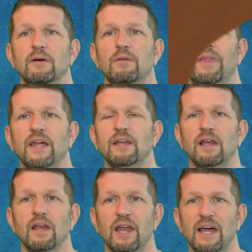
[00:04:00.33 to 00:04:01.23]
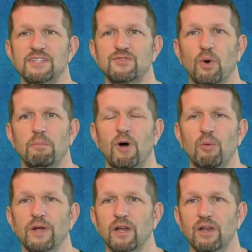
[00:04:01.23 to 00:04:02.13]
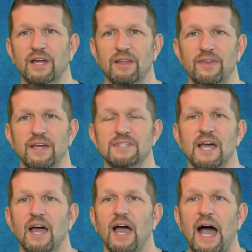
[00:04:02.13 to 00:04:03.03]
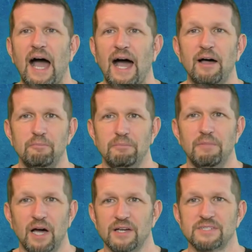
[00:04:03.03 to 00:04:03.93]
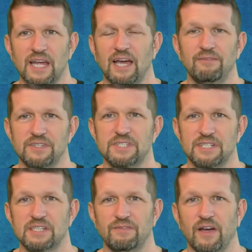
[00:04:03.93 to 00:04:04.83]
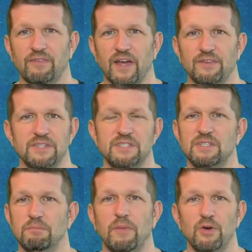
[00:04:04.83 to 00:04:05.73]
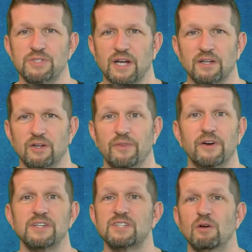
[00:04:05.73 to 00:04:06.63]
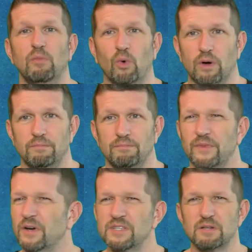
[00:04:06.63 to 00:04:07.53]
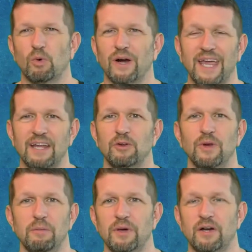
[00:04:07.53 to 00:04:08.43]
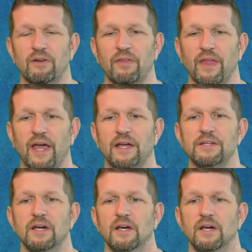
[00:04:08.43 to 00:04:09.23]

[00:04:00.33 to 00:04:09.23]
then let's for a moment look at this. I must have the $65,000. This is the most I can do. There is no more. I can't do any better than that.